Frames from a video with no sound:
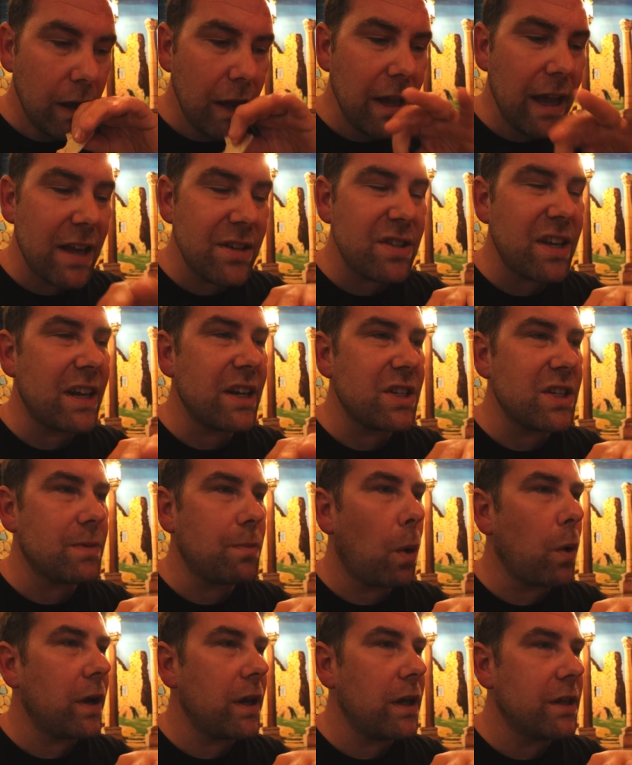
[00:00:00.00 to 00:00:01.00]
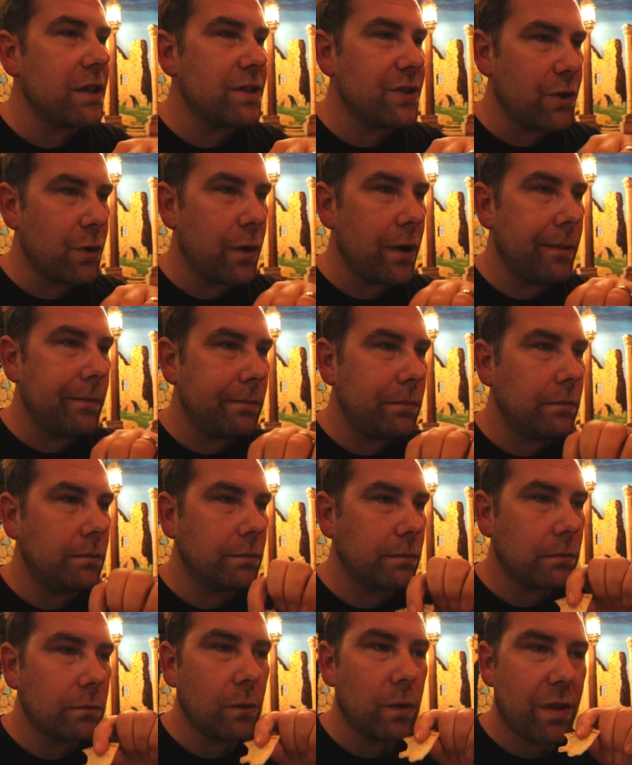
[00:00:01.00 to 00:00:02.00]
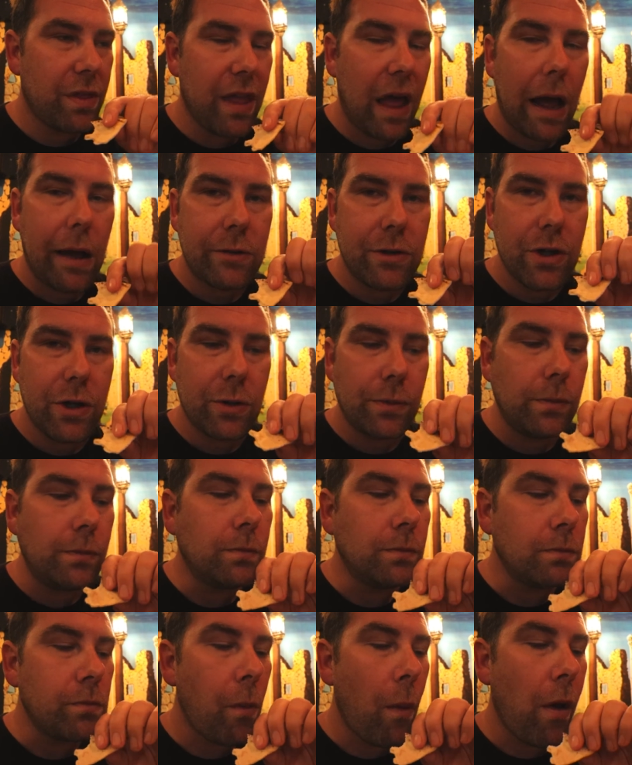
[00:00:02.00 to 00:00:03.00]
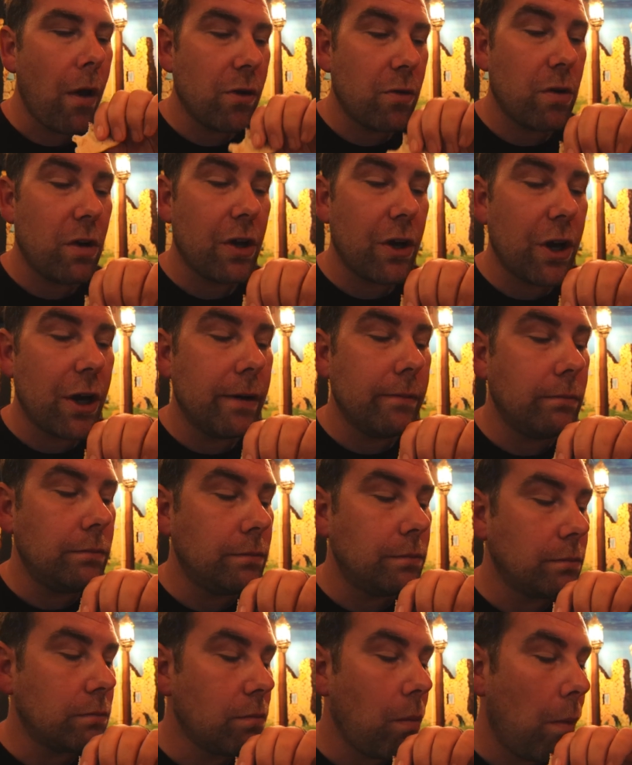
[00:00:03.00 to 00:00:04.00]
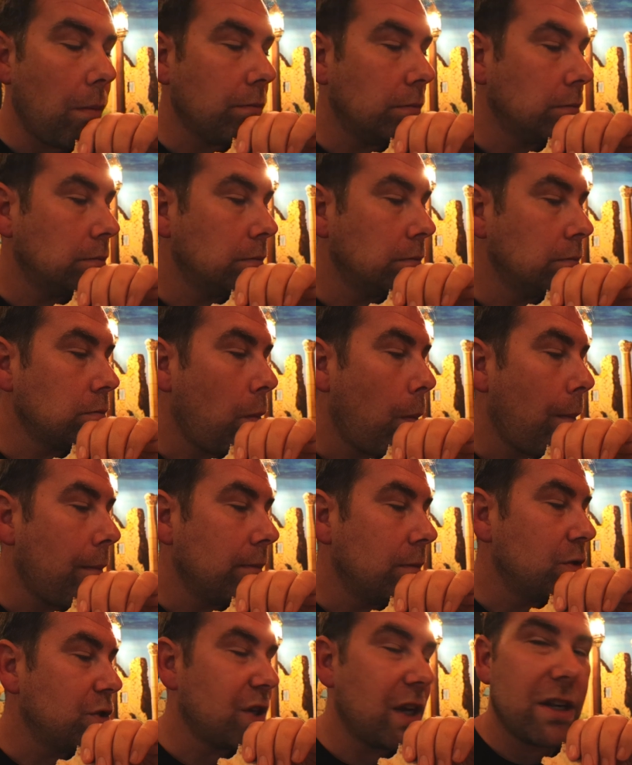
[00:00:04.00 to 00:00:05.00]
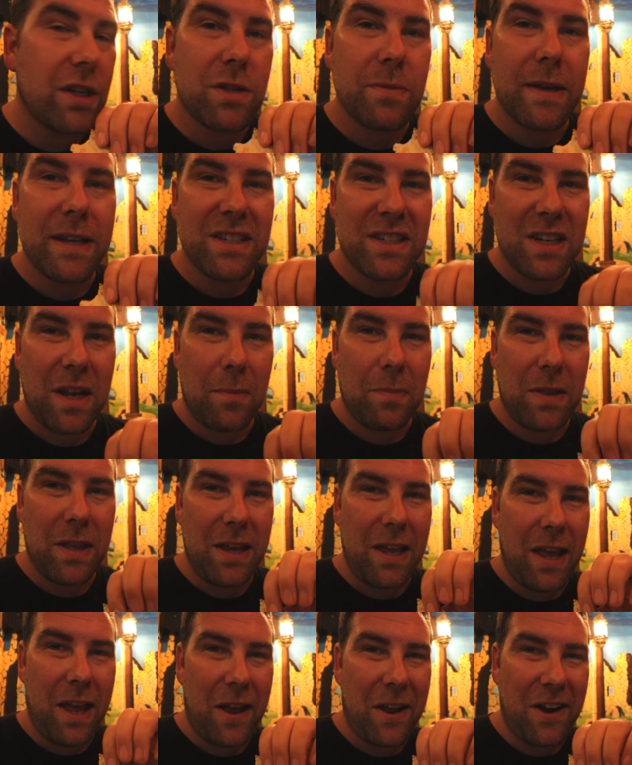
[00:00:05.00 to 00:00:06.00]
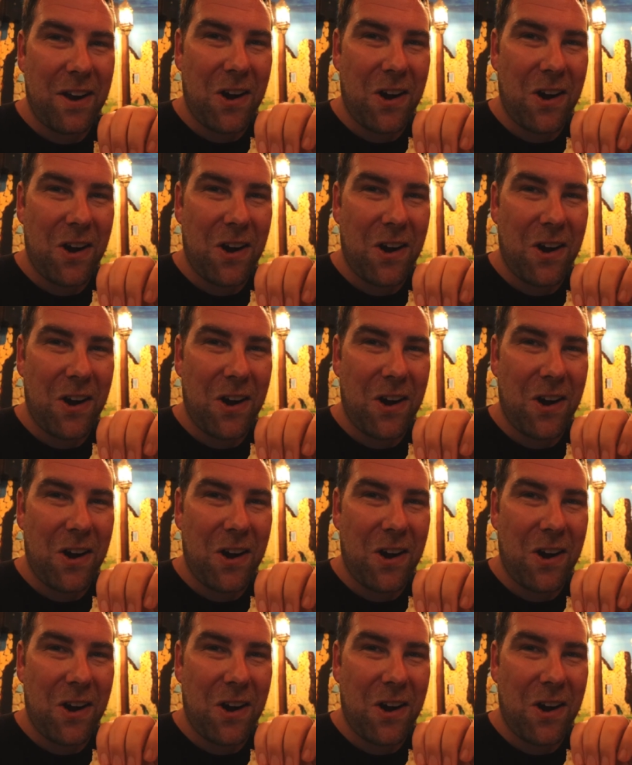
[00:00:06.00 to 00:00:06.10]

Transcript: has like a smokiness to it mm -hmm. with that too. Really good. is mixing up the uh,